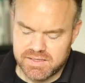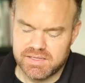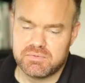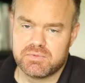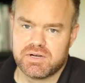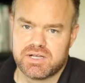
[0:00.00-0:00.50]

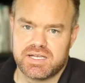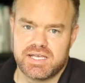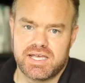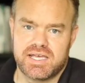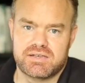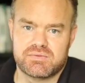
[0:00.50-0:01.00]
then we're going to
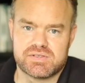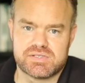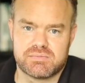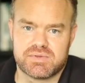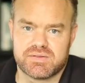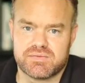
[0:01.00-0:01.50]
end with
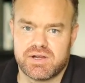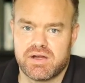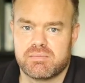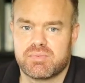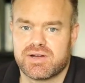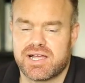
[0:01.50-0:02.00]
something
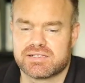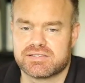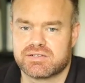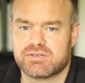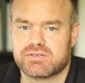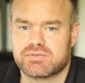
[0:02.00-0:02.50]
very
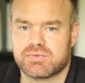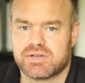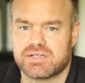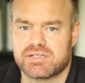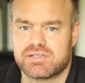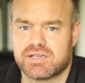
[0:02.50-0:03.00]
practical, and we're
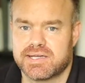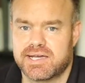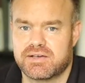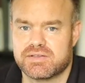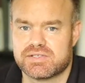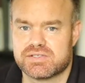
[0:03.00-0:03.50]
going to look at
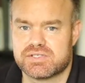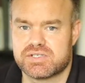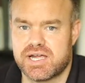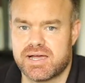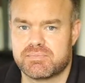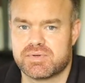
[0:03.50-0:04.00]
how this
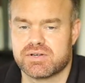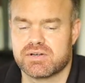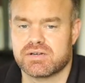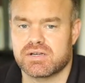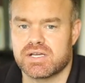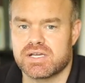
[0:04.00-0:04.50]
chapter